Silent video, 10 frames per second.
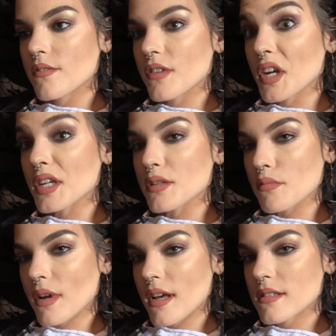very
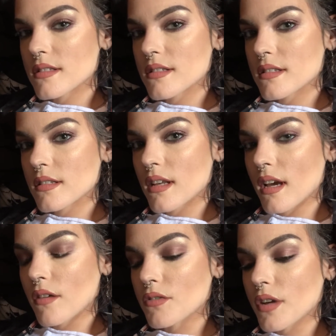depressed
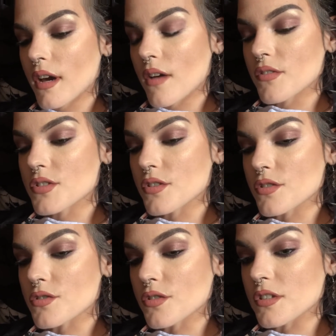after I have a
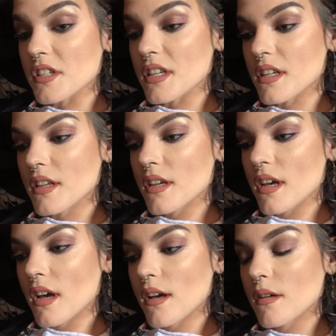surgery,
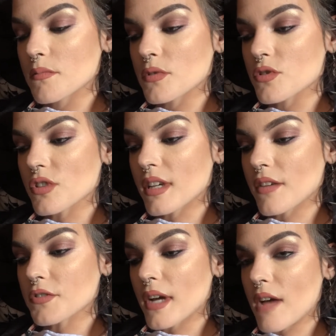um, usually
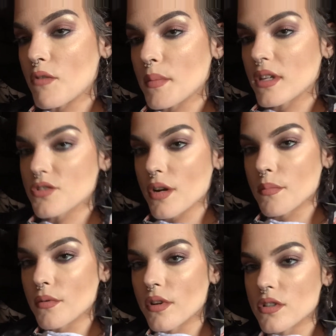after I have a major
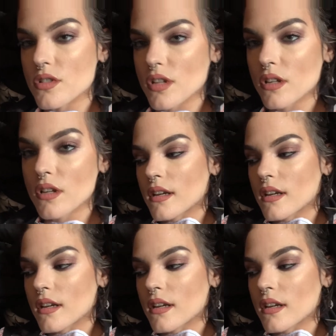operation.